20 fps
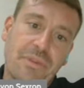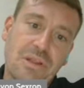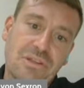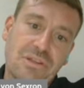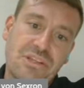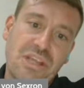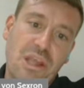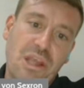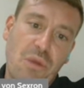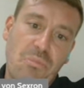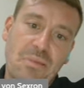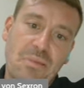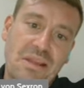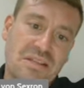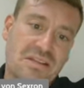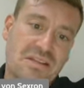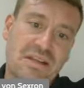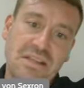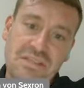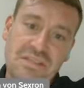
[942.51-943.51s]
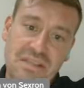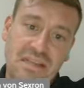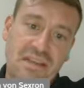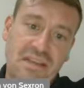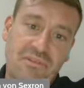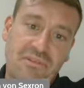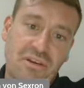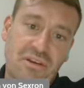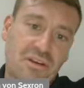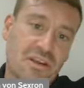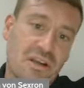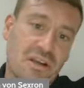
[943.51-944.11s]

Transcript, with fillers: geopolitically significant